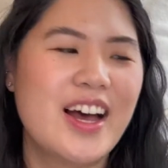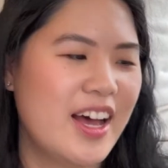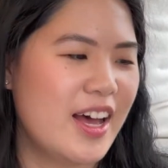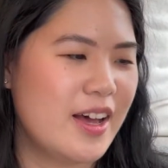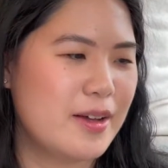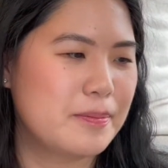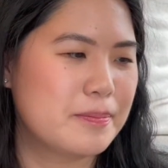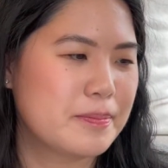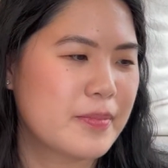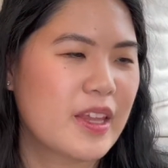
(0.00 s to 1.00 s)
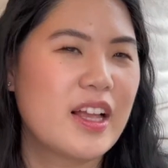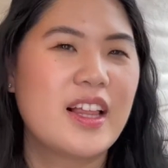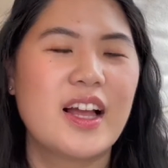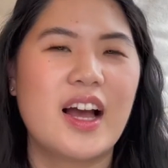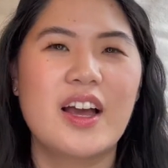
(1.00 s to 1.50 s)
Um,
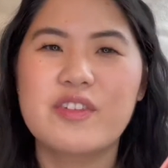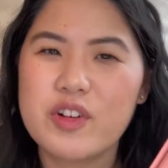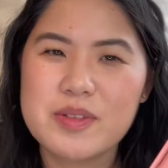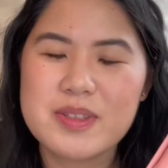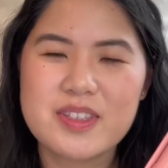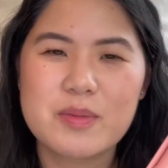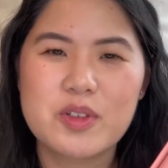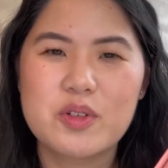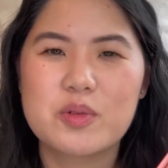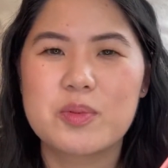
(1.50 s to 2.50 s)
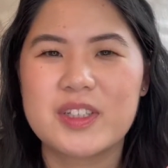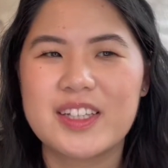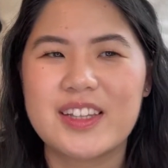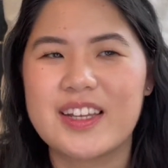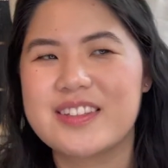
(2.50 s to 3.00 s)
I've always been someone who really
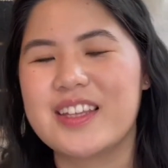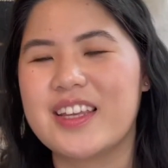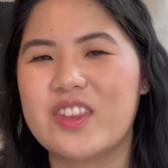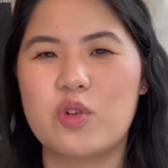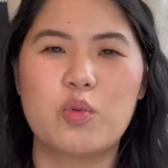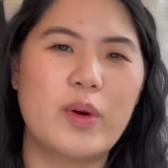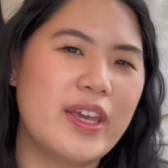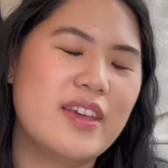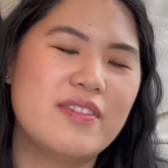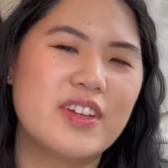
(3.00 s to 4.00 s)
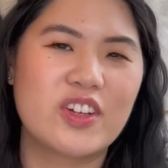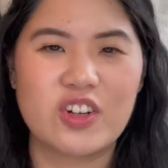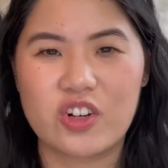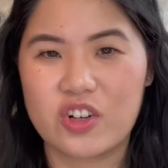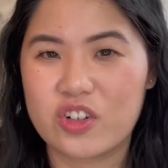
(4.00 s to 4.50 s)
likes like the wave and
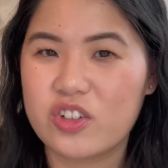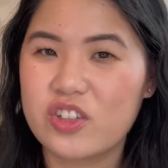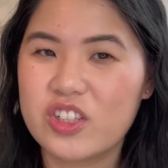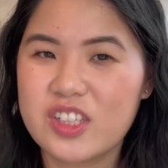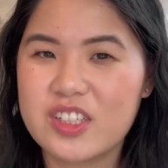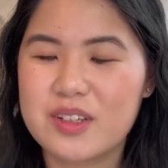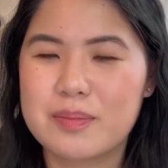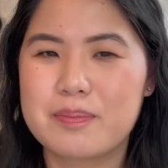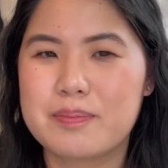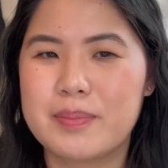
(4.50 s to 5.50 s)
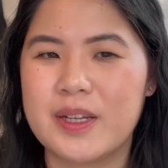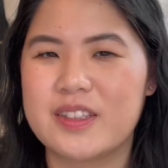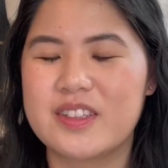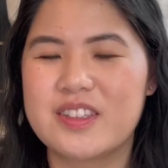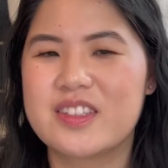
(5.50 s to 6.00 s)
curl look, but
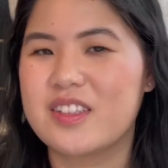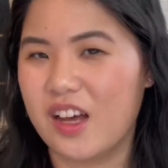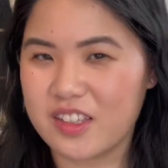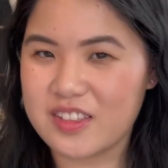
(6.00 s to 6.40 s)
sucks